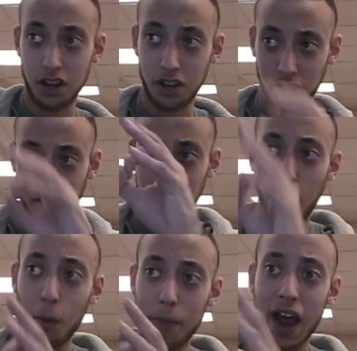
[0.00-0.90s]
a
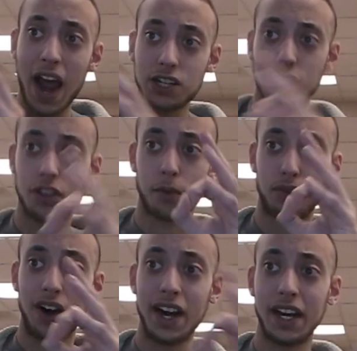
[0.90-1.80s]
small patch of the
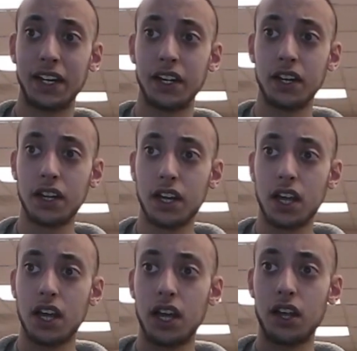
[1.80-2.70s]
brain
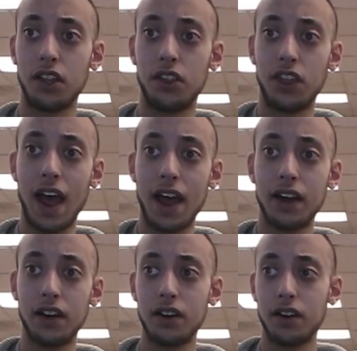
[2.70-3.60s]
that,